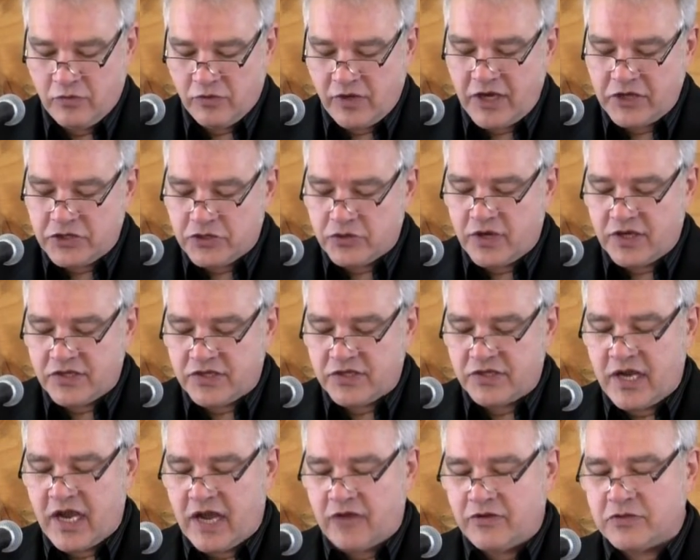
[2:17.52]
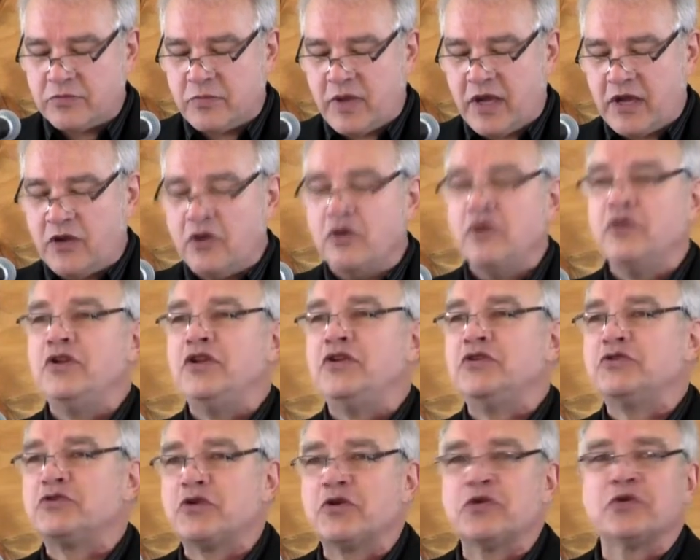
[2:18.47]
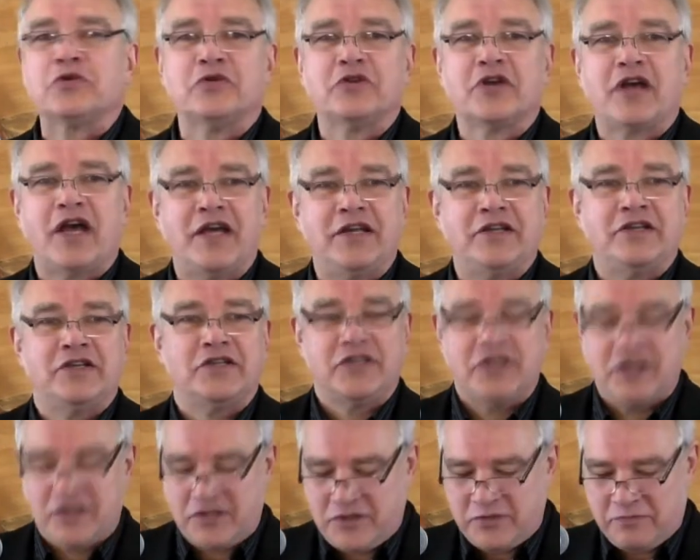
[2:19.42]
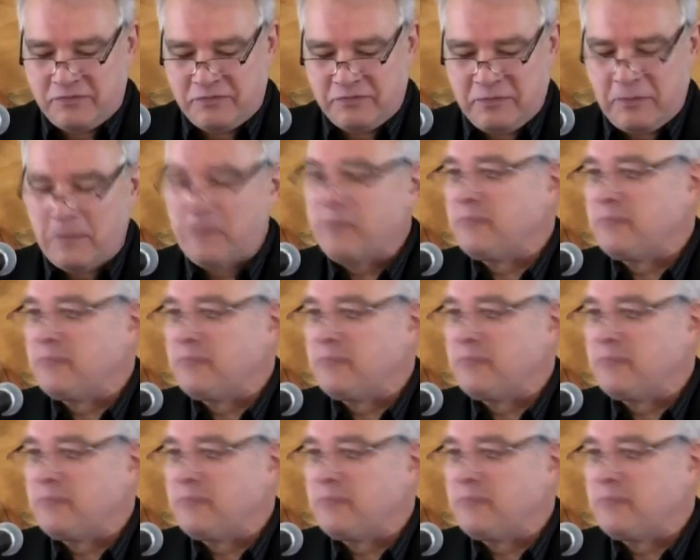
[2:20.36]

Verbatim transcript: What I trust now is my own internal guidance system.